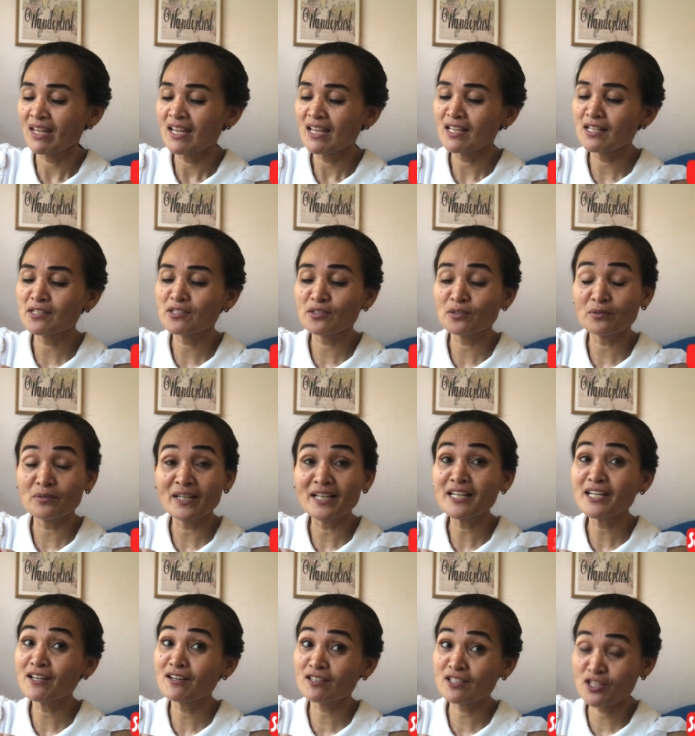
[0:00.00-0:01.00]
it's
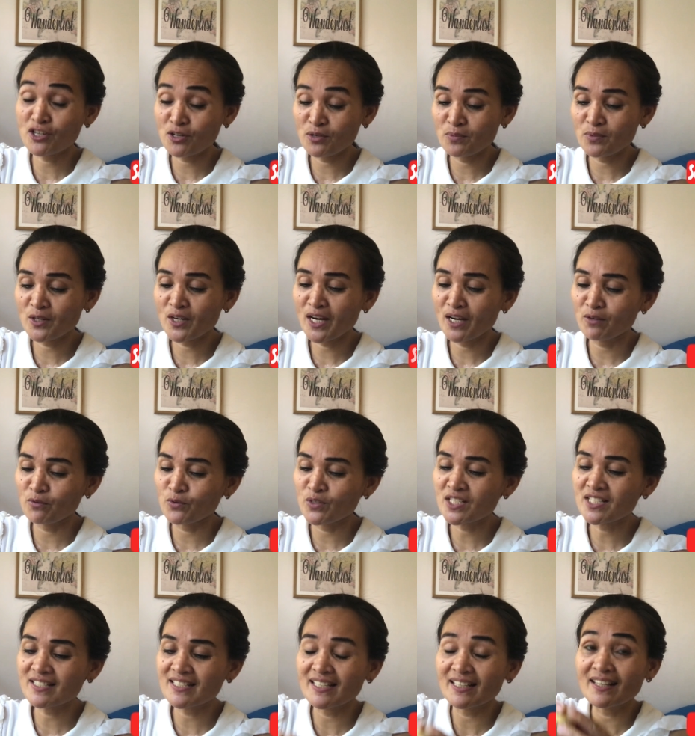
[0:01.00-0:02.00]
already October, and we
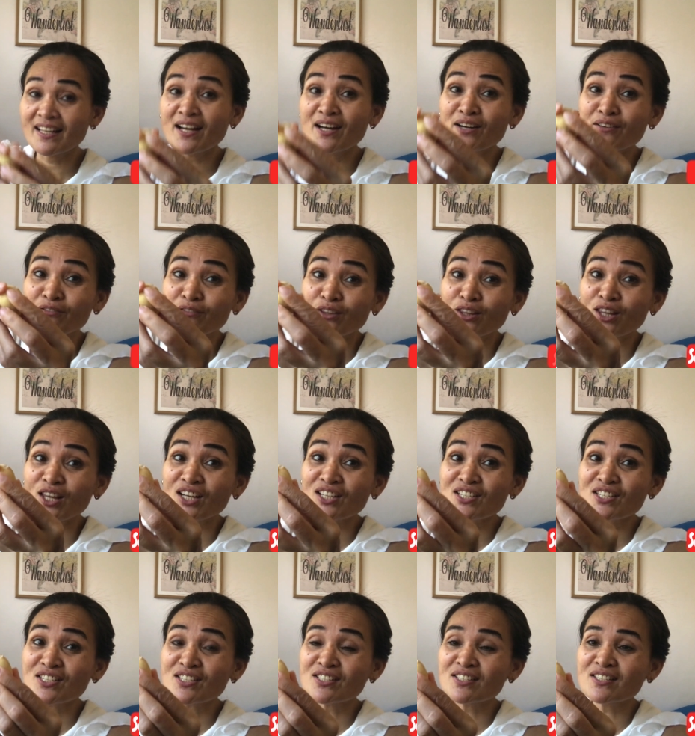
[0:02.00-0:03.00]
still have
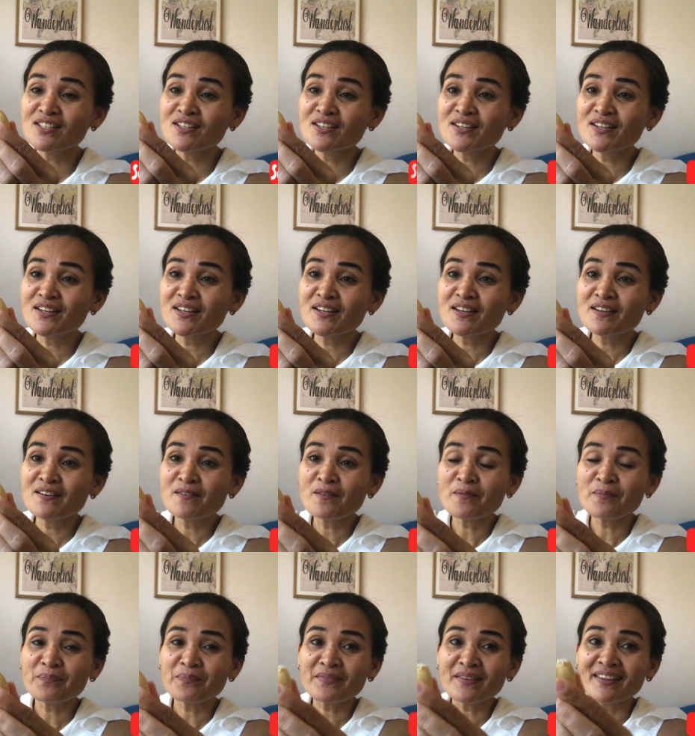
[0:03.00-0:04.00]
lots
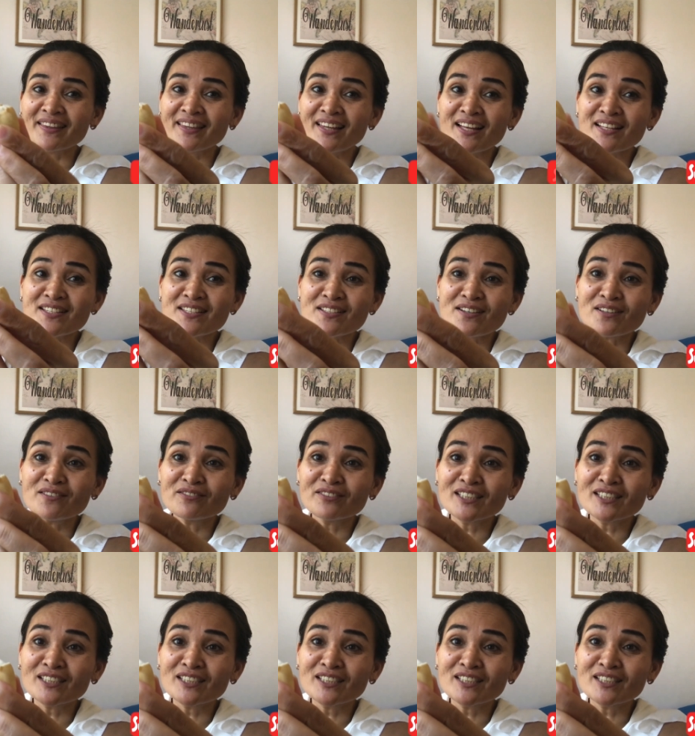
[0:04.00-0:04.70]
of